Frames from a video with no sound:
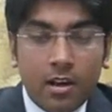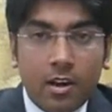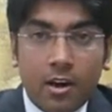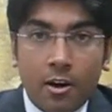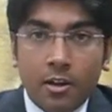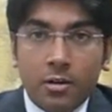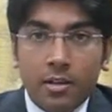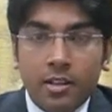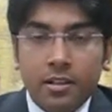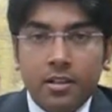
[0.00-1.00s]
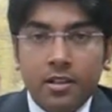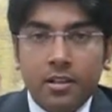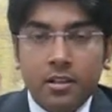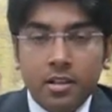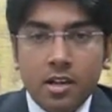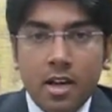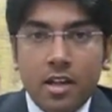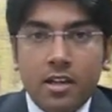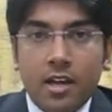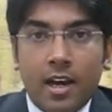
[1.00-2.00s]
According to a recent research,
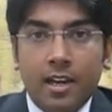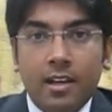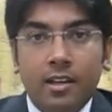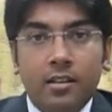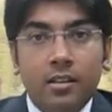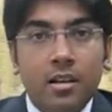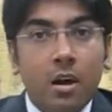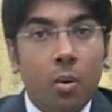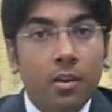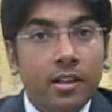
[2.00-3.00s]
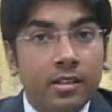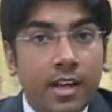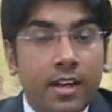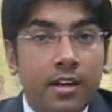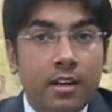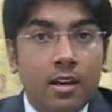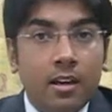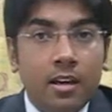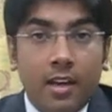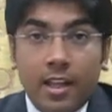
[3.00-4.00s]
China is only second
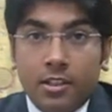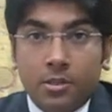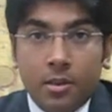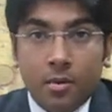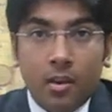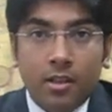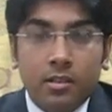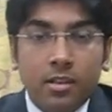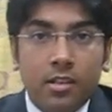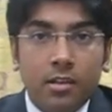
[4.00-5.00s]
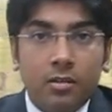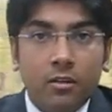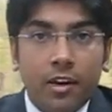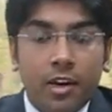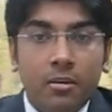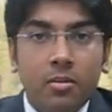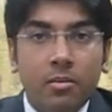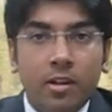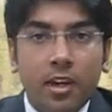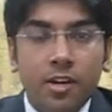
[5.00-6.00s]
next to US in terms of academic
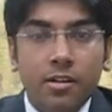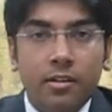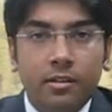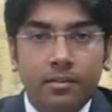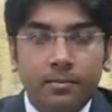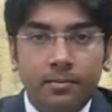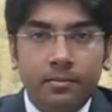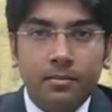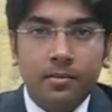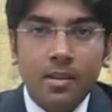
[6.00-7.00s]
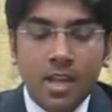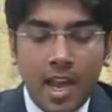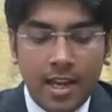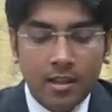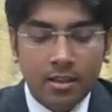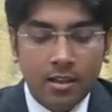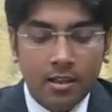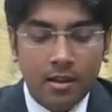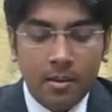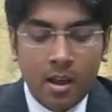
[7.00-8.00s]
publications. And
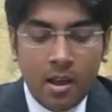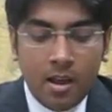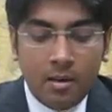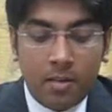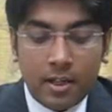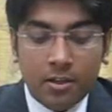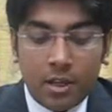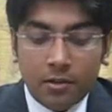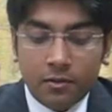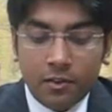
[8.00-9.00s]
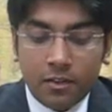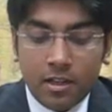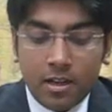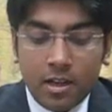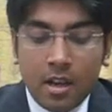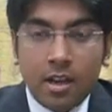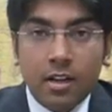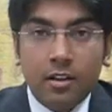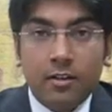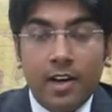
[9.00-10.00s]
by 2015,
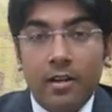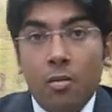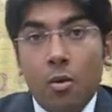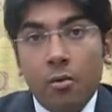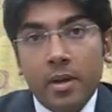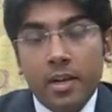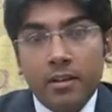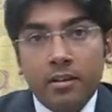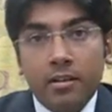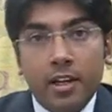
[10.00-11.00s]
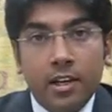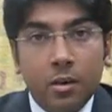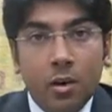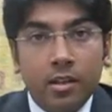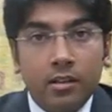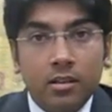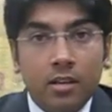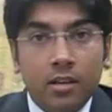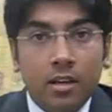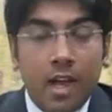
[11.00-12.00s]
it'll file more patents than US
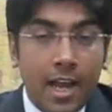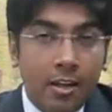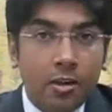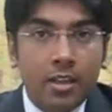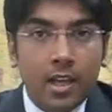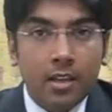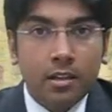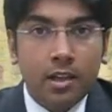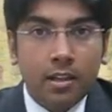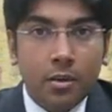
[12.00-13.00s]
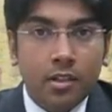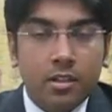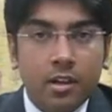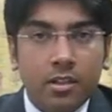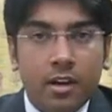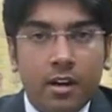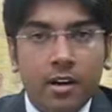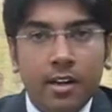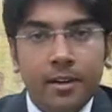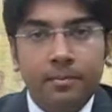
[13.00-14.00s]
annually than US does
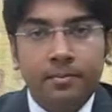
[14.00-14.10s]
currently.